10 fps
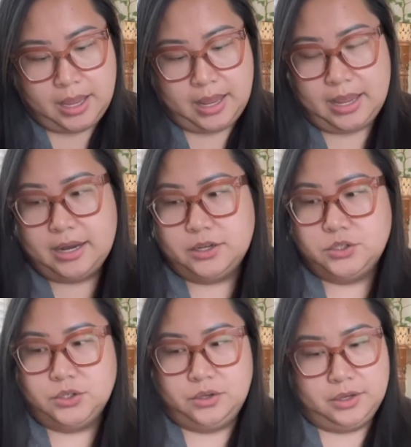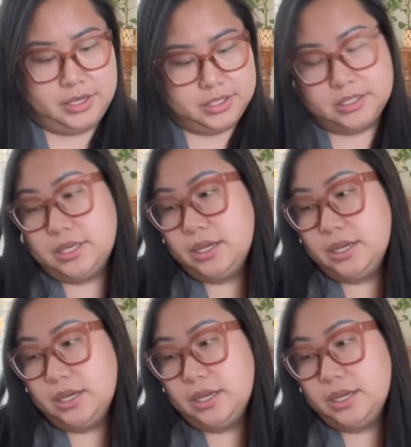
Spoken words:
and I'll show you guys.